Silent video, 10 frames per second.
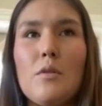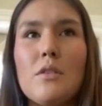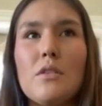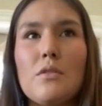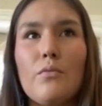I
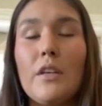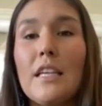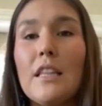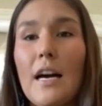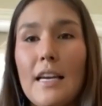was
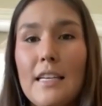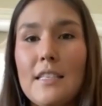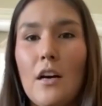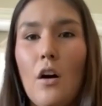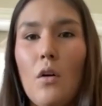really lucky
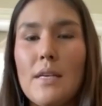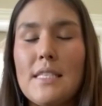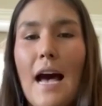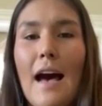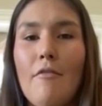to
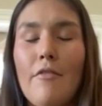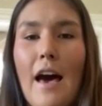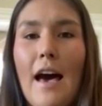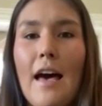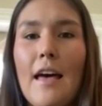always have
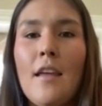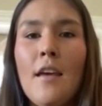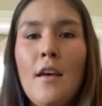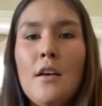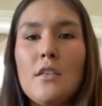that
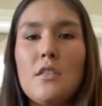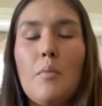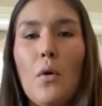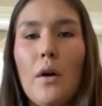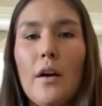
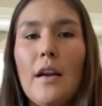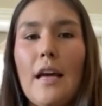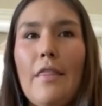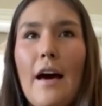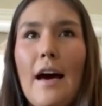support
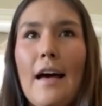and